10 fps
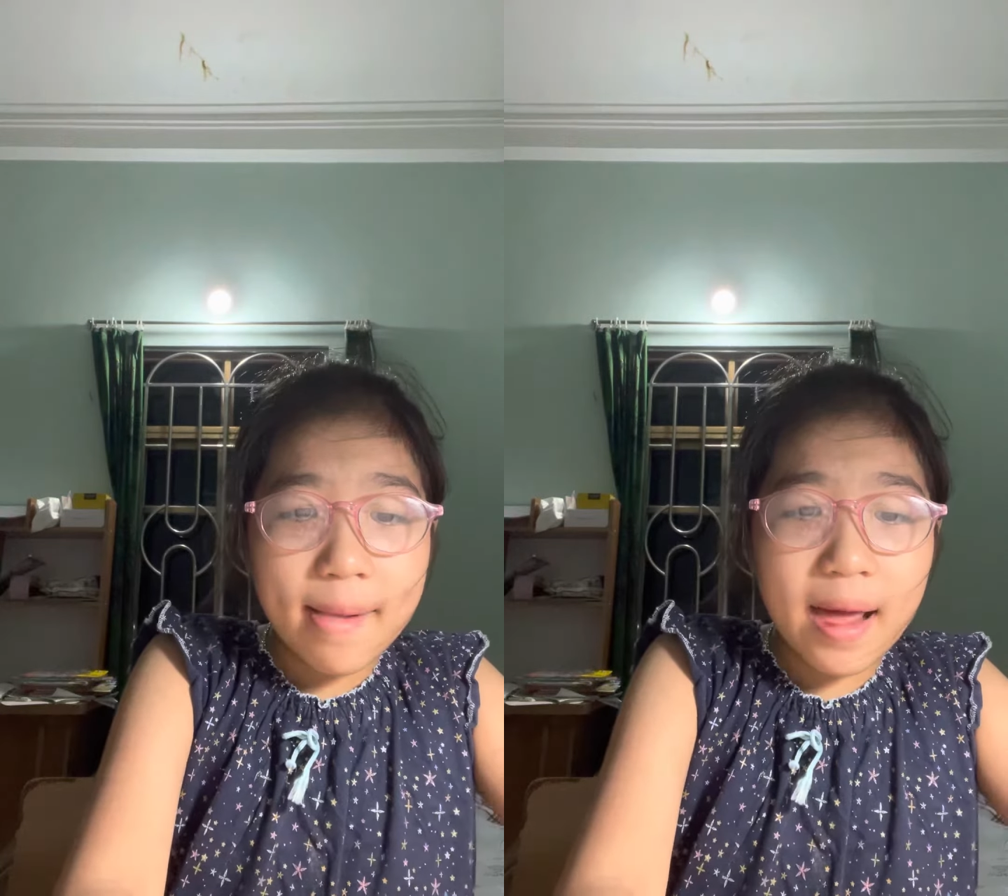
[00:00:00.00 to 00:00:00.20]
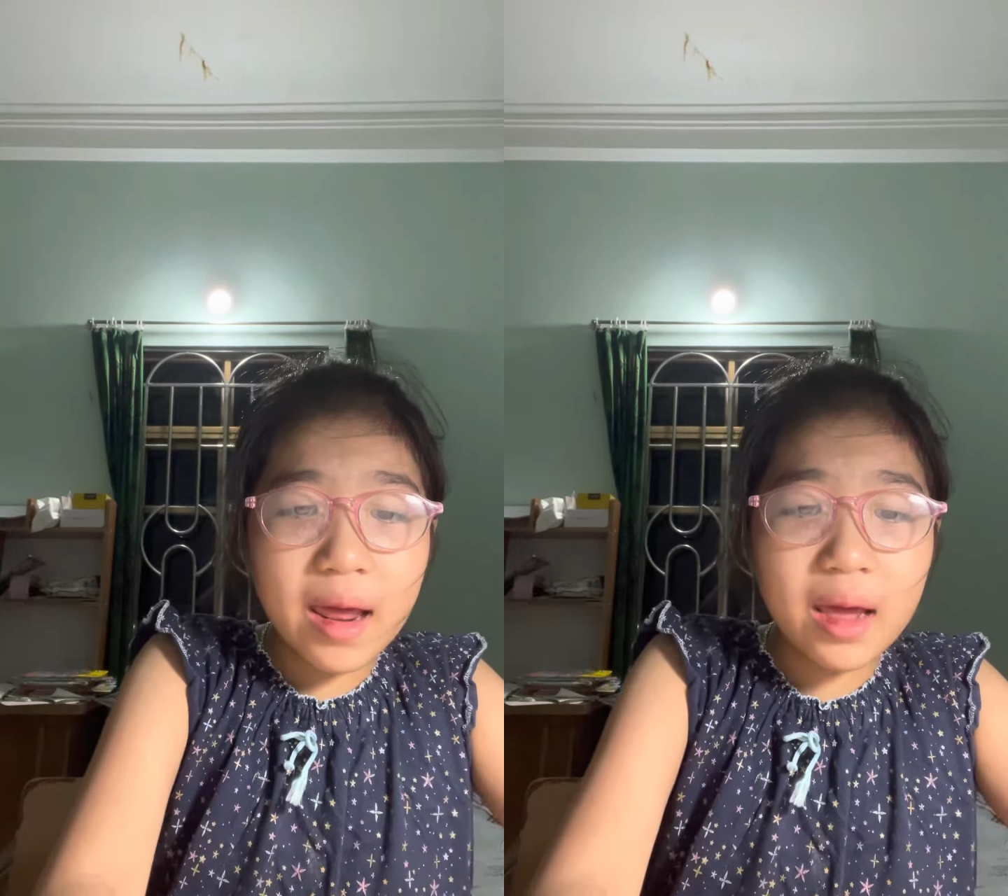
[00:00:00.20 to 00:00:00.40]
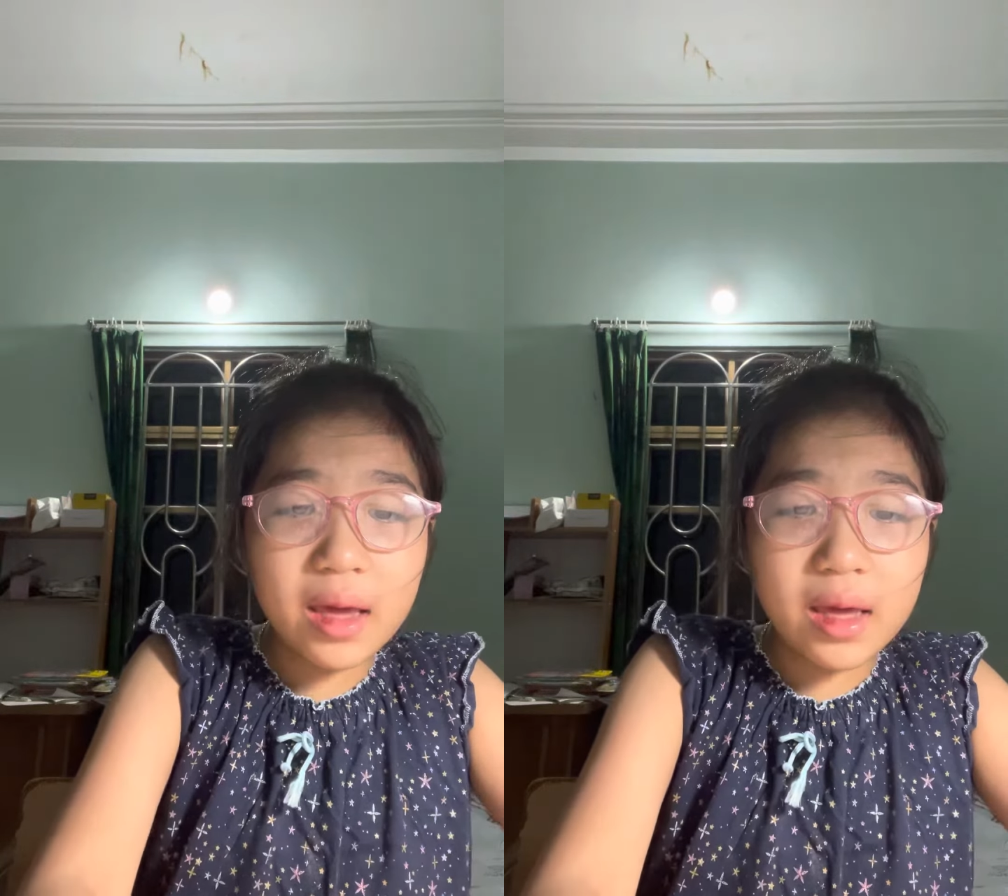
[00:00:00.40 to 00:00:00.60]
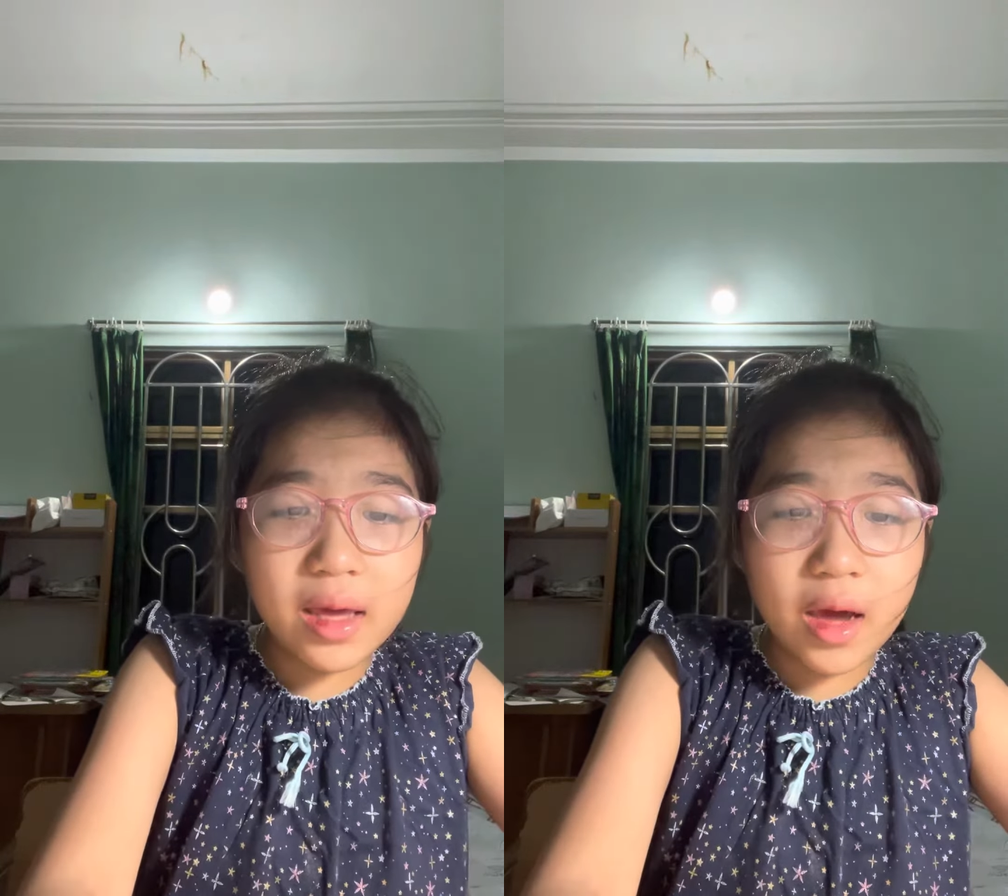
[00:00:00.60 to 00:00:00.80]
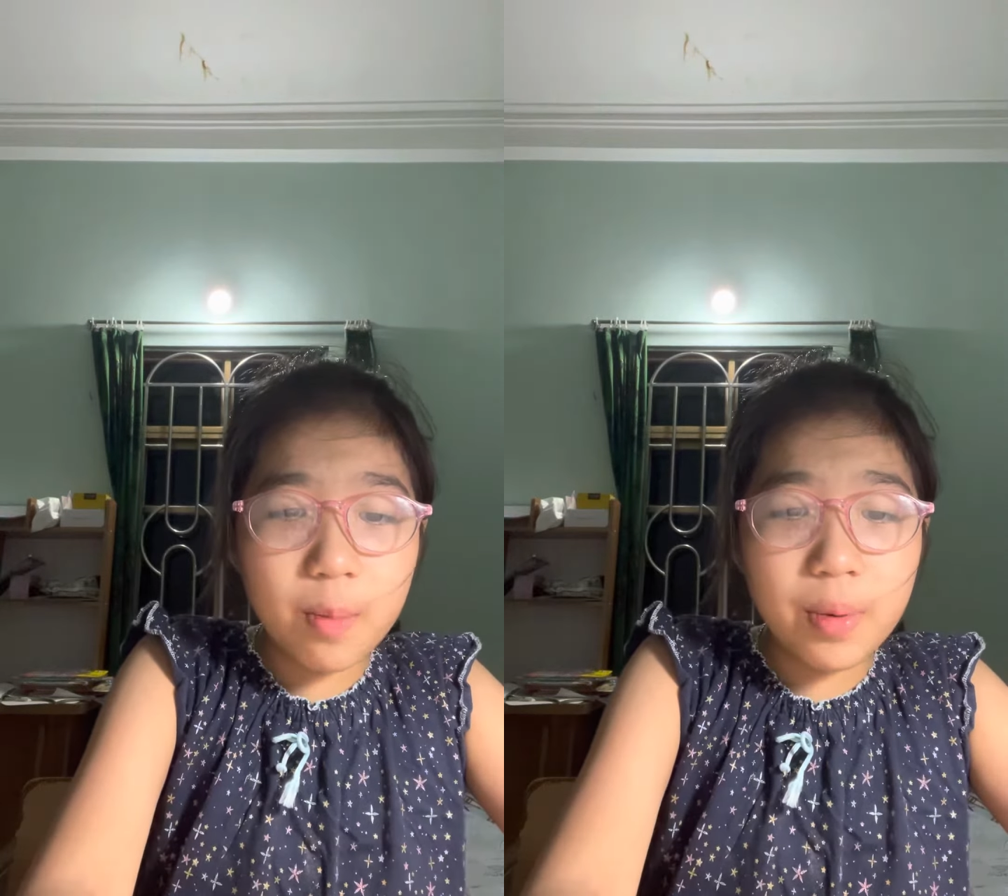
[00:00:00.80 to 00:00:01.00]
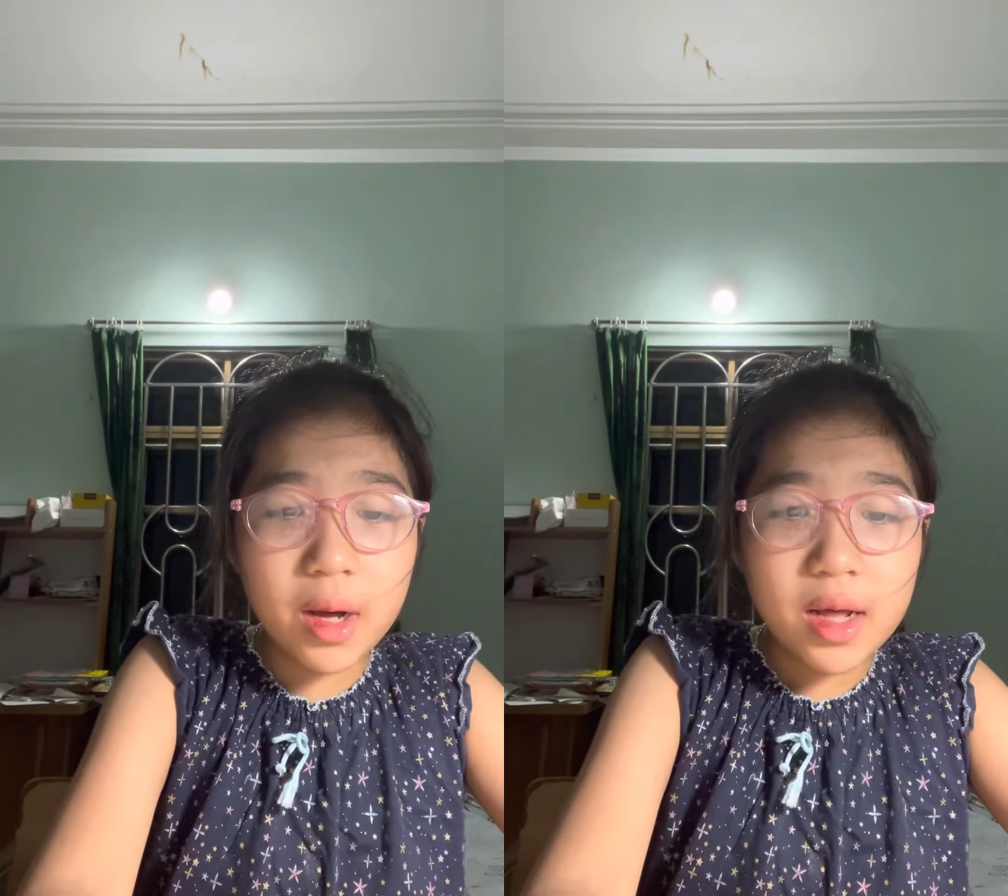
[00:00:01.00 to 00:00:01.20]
I help